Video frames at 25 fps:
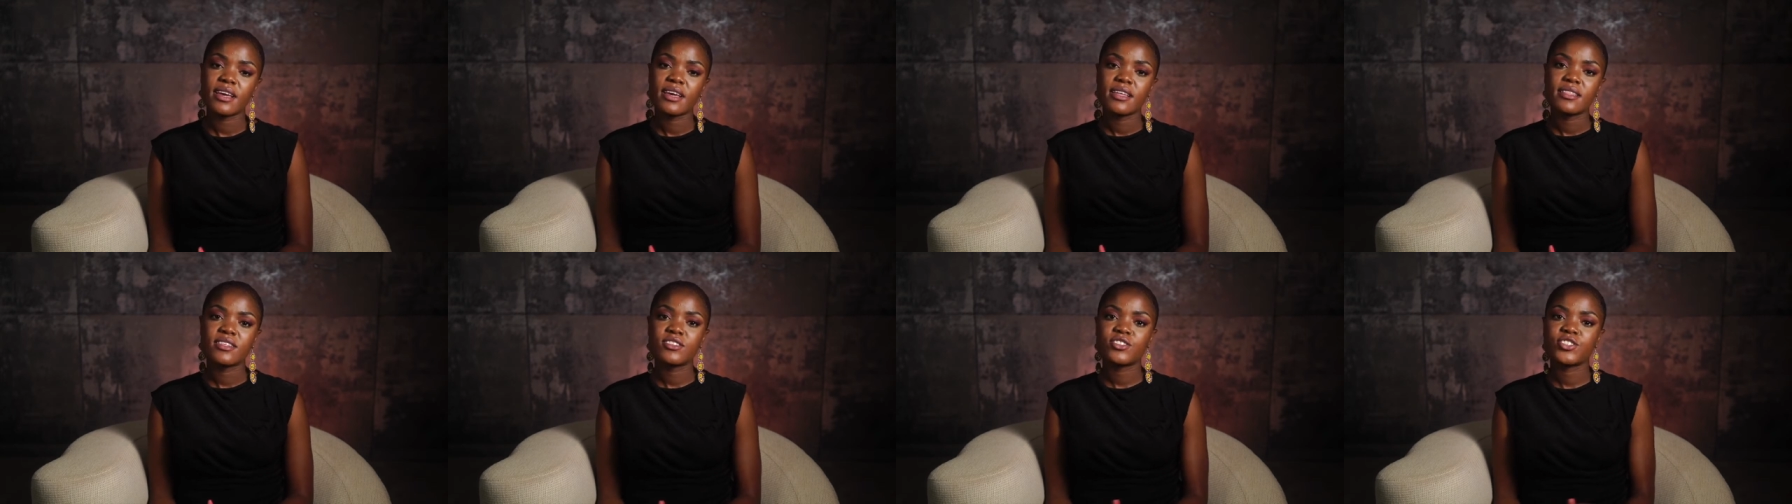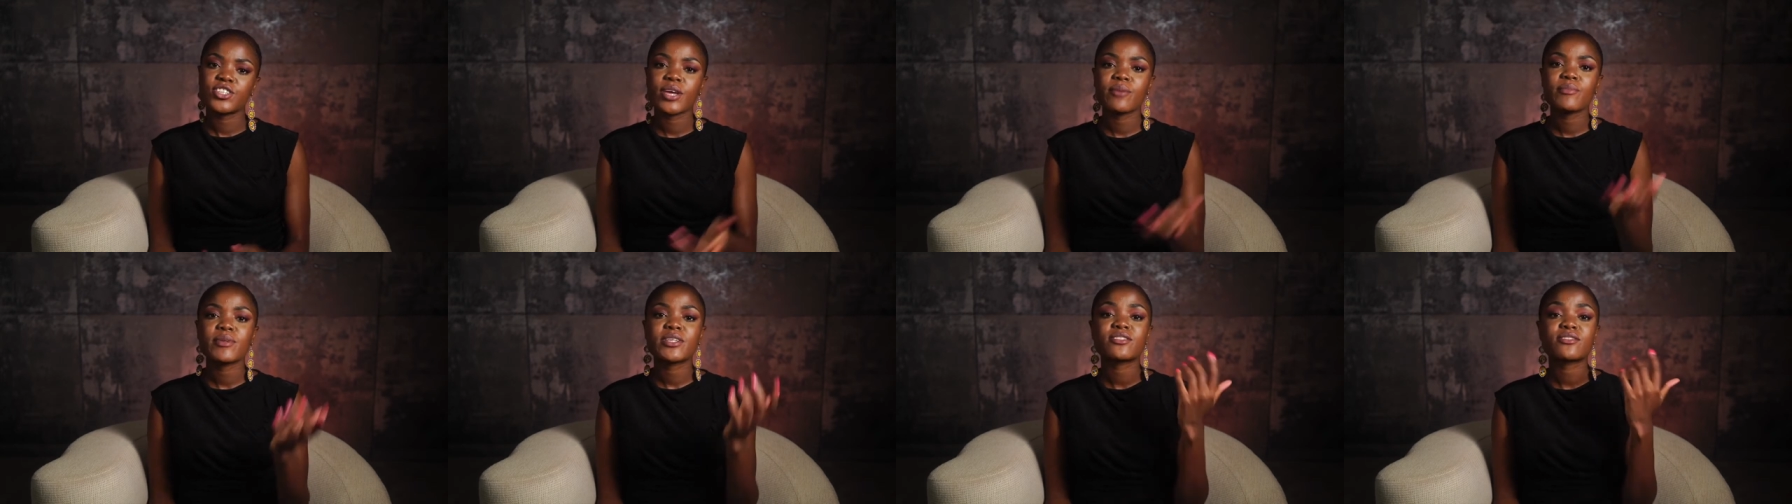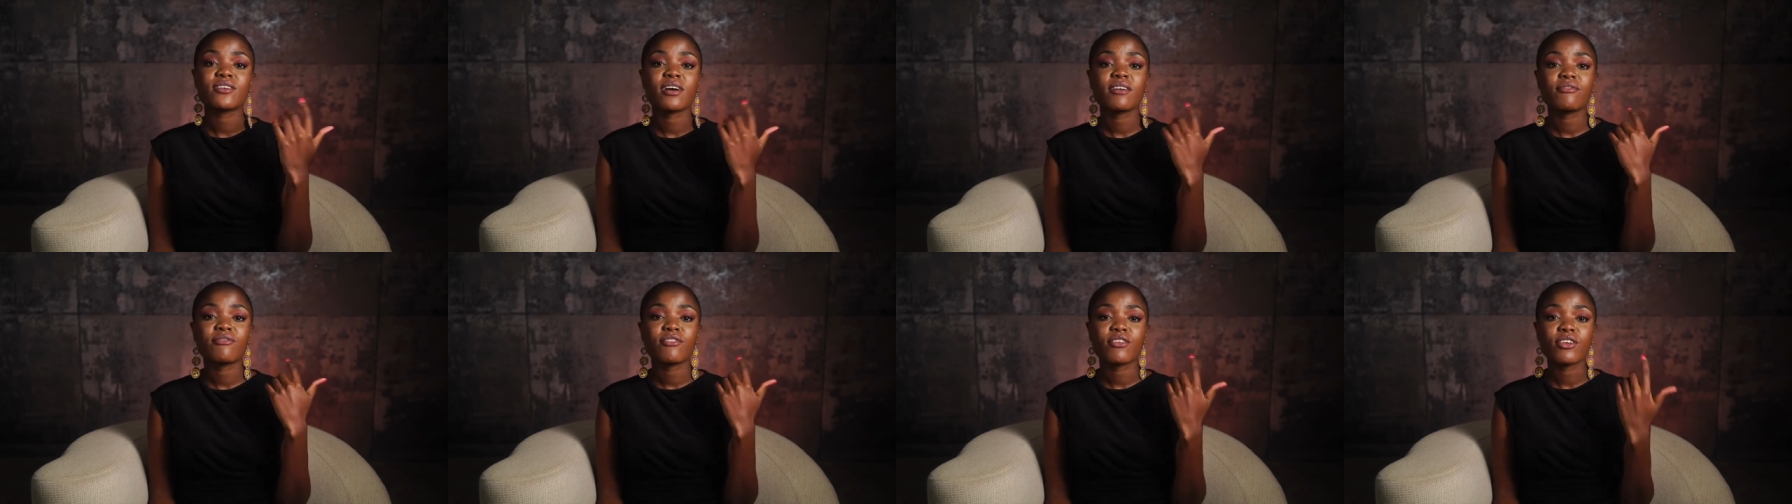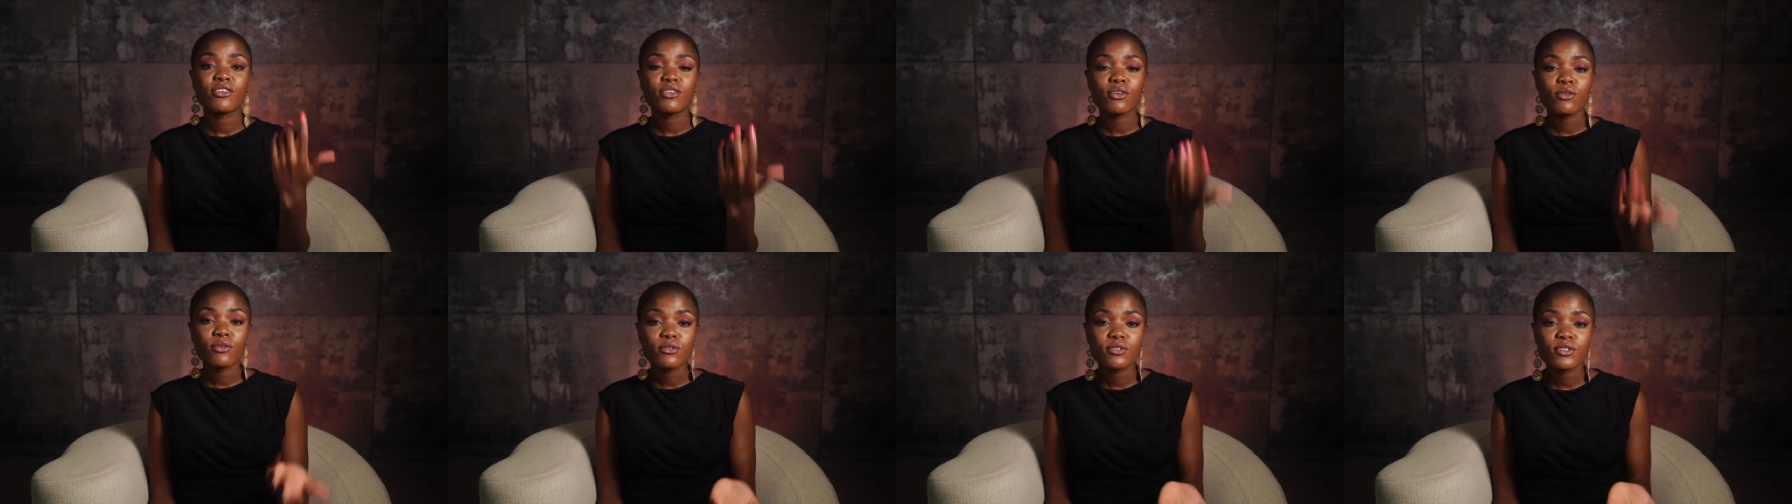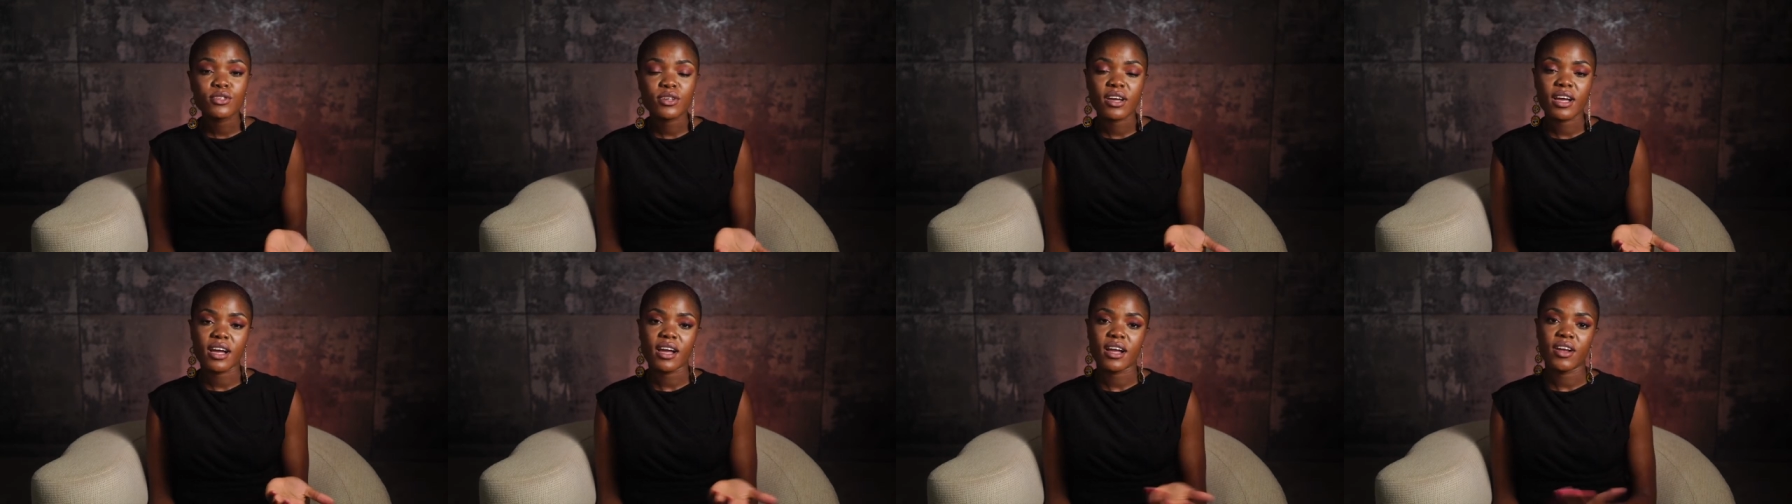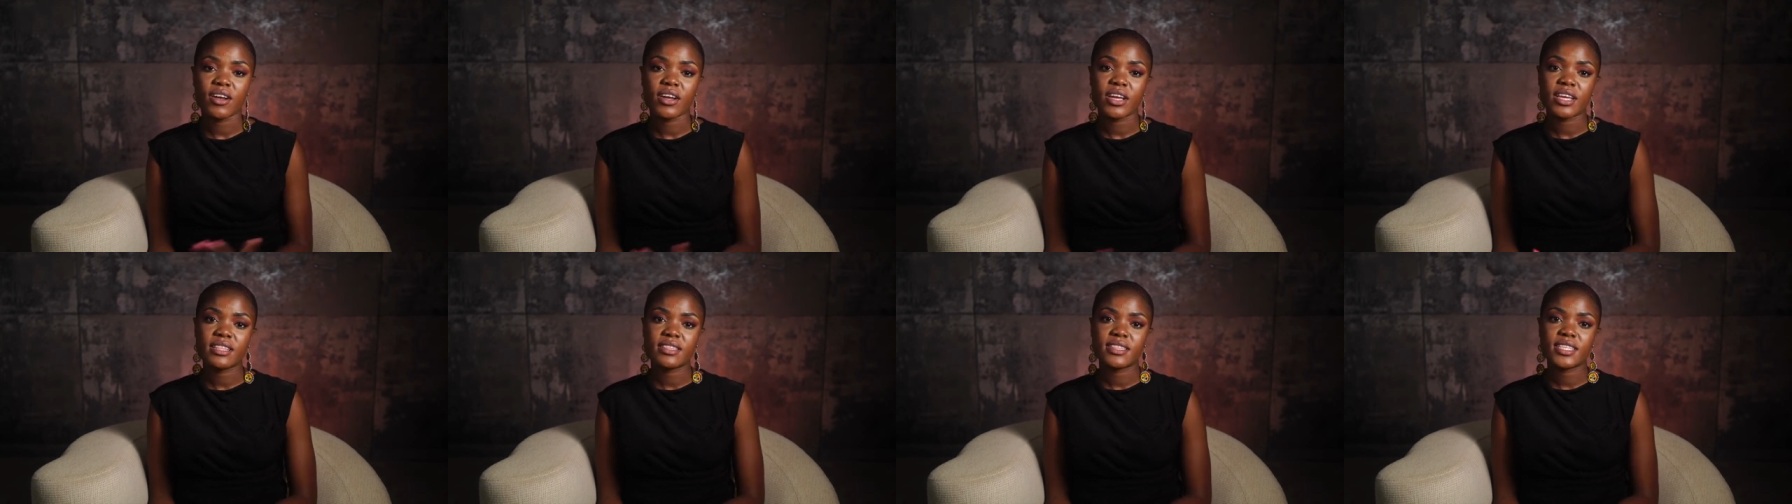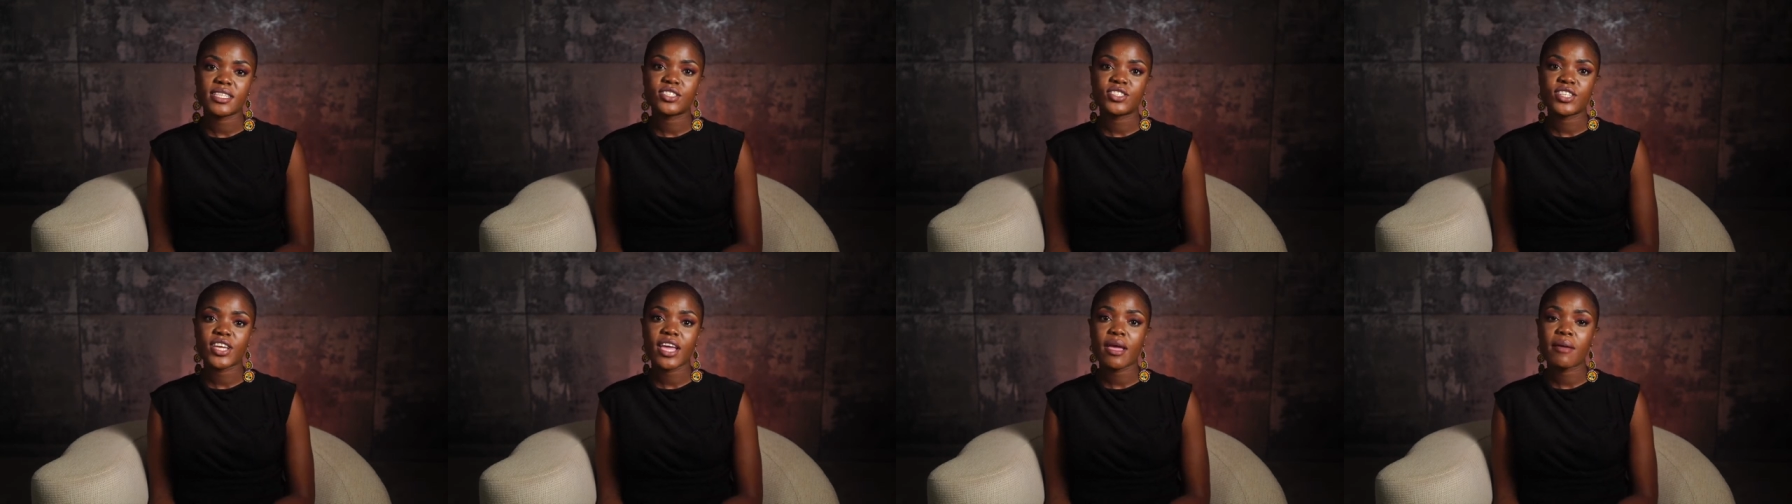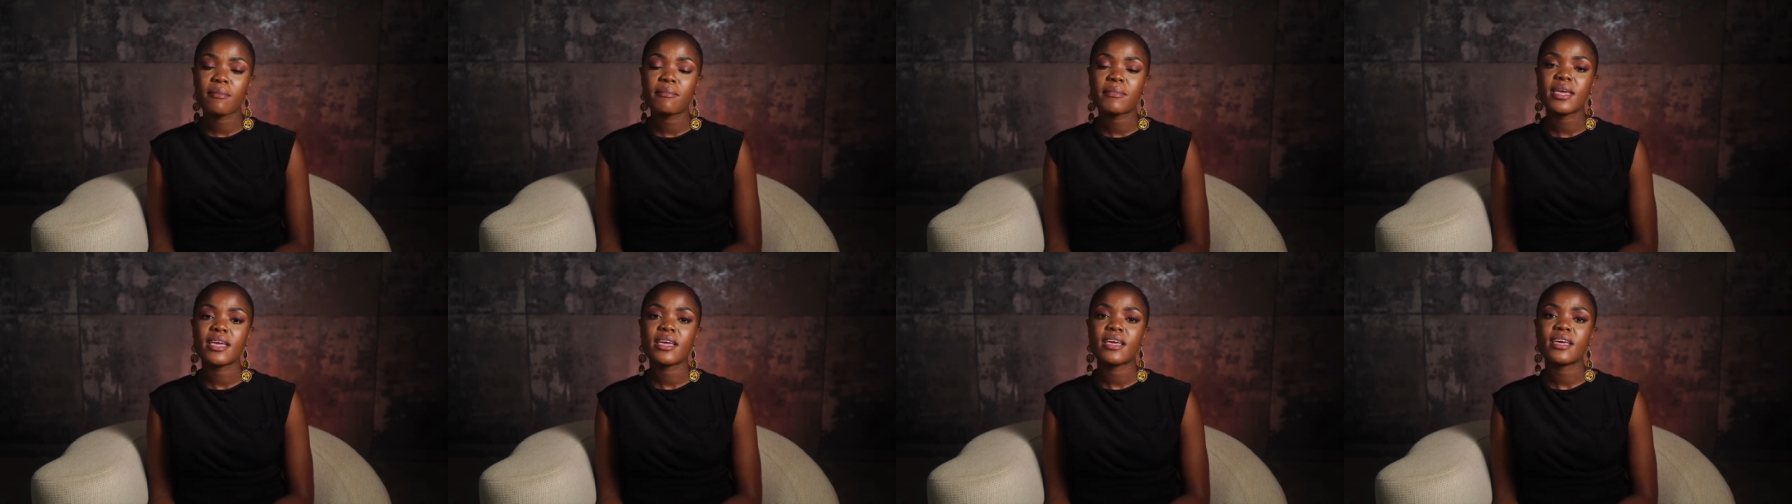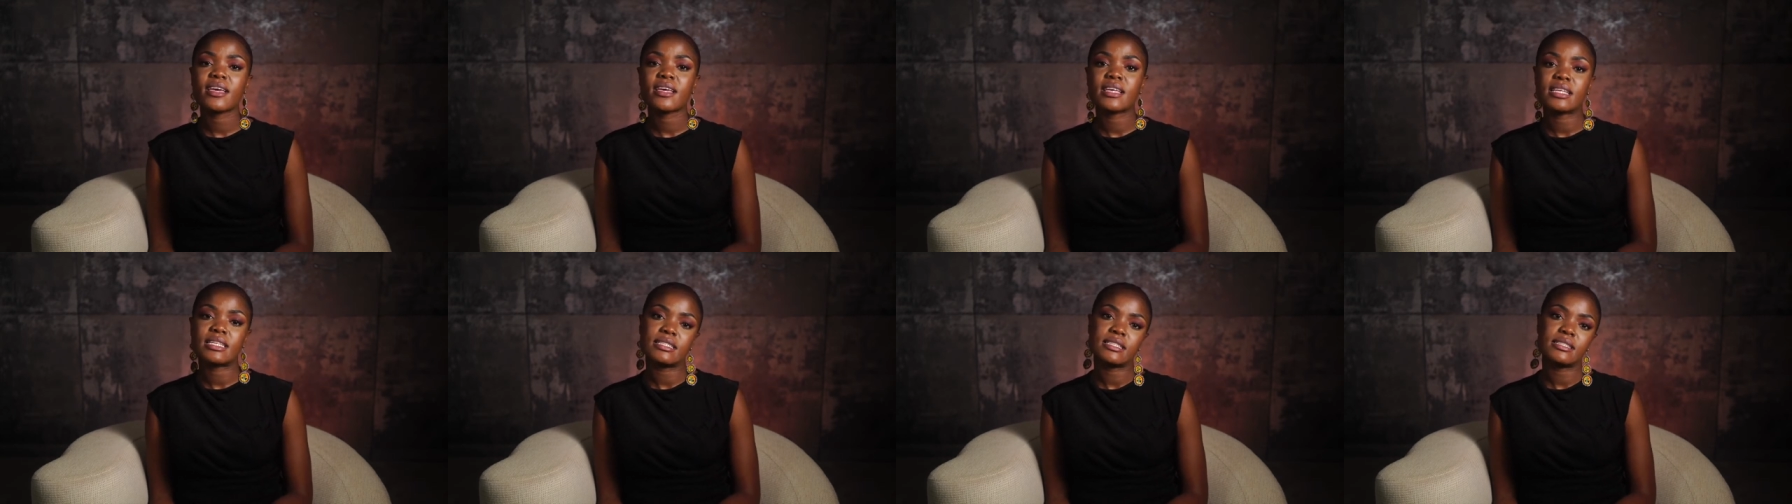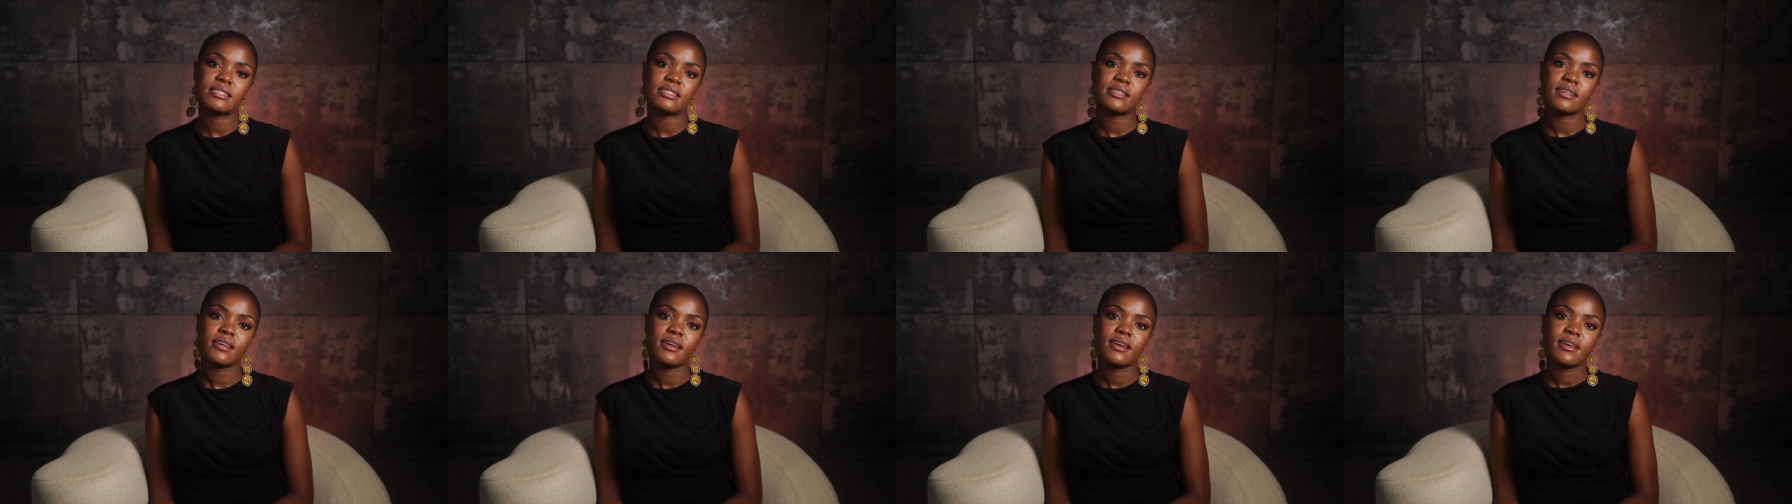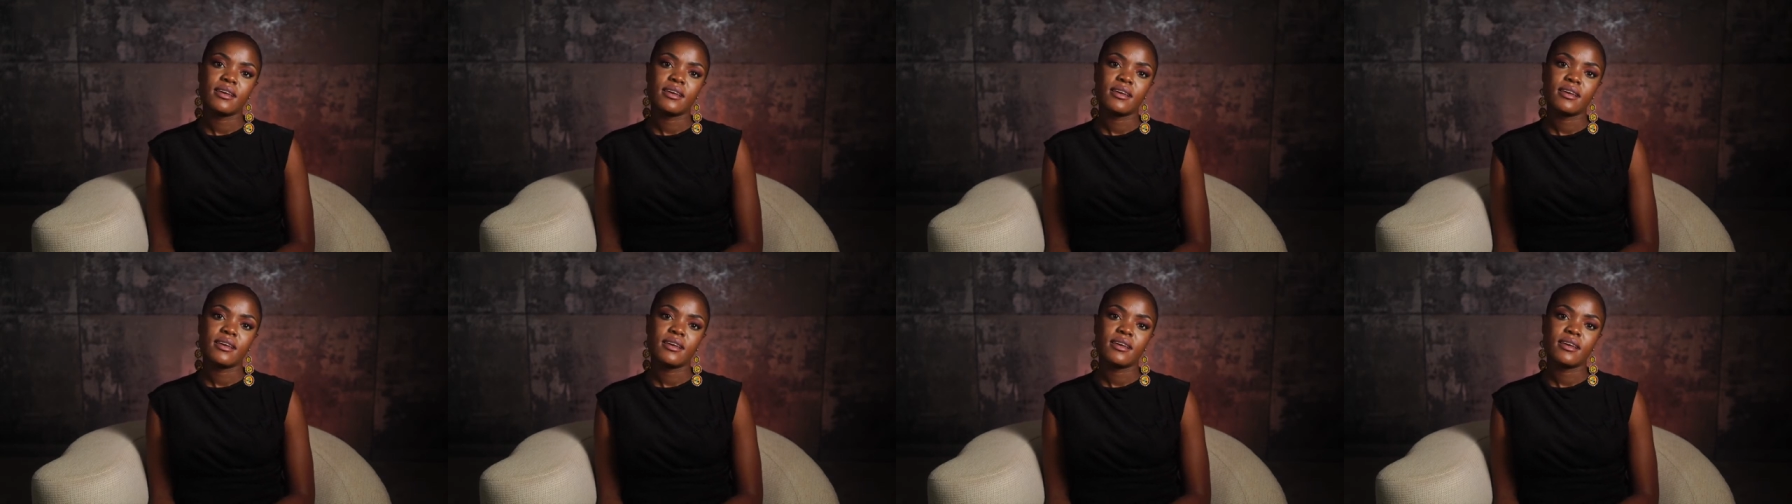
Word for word: the shame is not for you to carry, the shame is